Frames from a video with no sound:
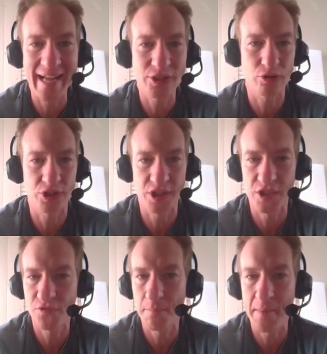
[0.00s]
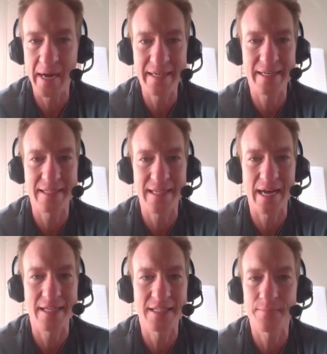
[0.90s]
estrogens for binding
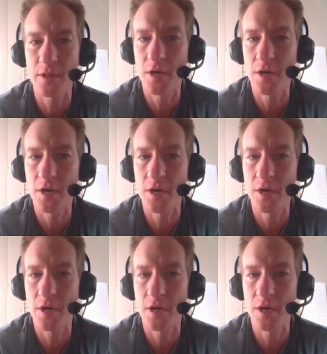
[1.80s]
sites